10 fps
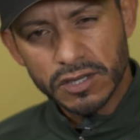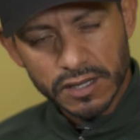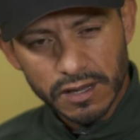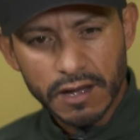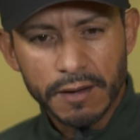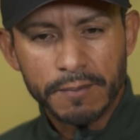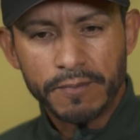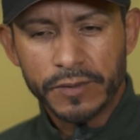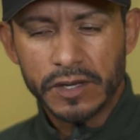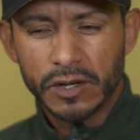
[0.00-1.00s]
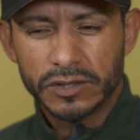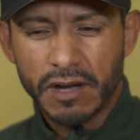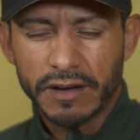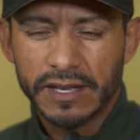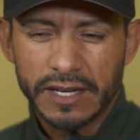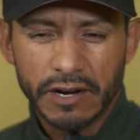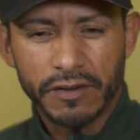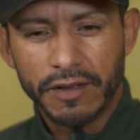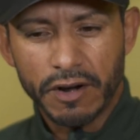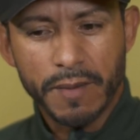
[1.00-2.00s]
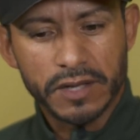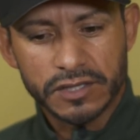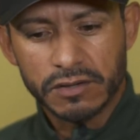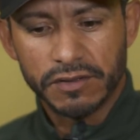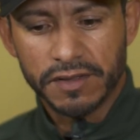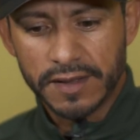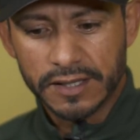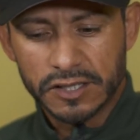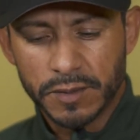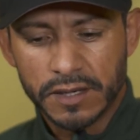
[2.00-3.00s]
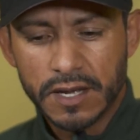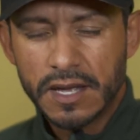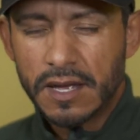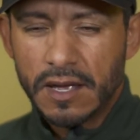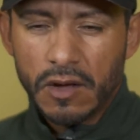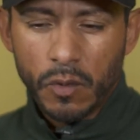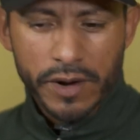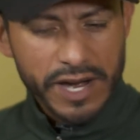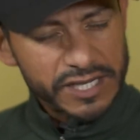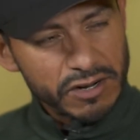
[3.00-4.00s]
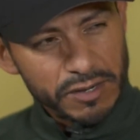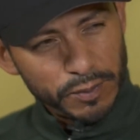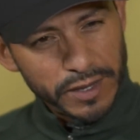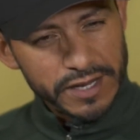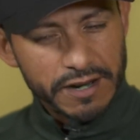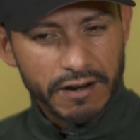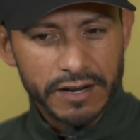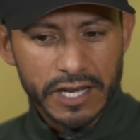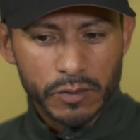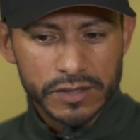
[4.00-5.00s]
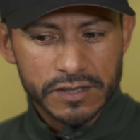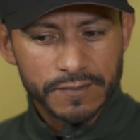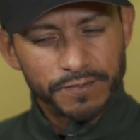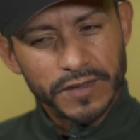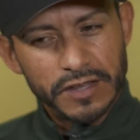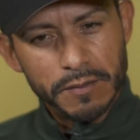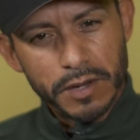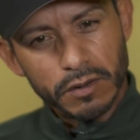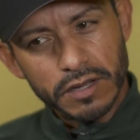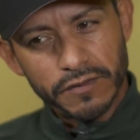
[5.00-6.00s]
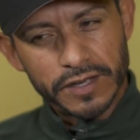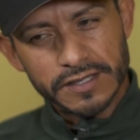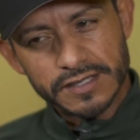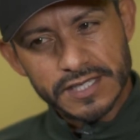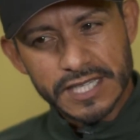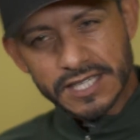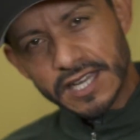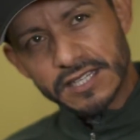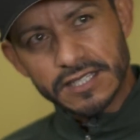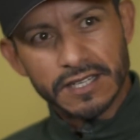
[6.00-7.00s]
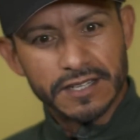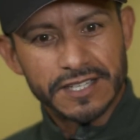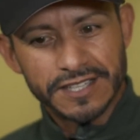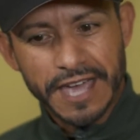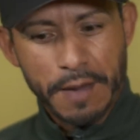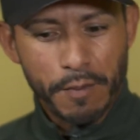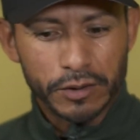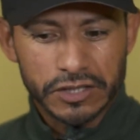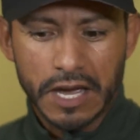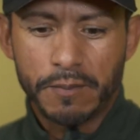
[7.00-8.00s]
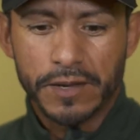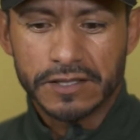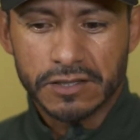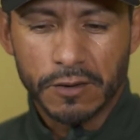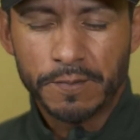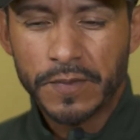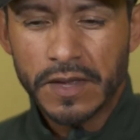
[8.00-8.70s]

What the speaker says: the club, talking here and there about certain things. But when I started playing Kara, he was in the middle of his descent as a handball champion. So,